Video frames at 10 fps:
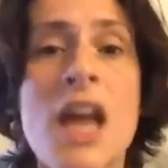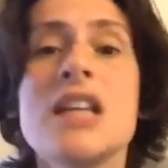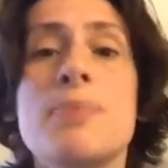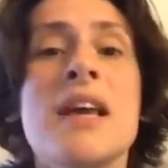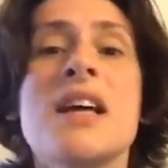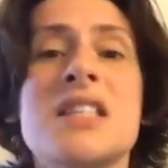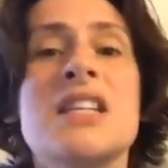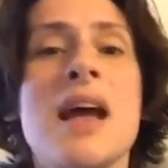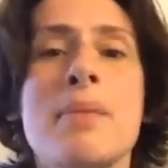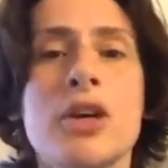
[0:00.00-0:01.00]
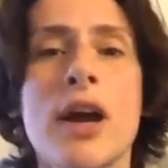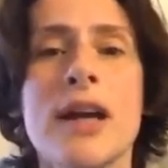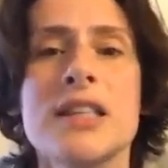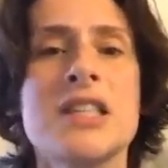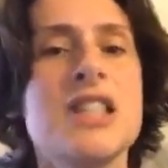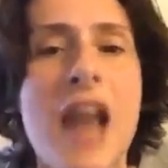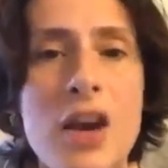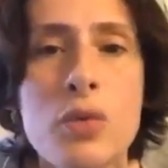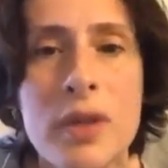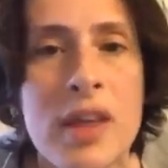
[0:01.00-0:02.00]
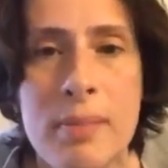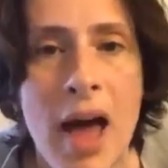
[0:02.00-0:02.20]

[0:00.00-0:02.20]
is because the Democrats stand with him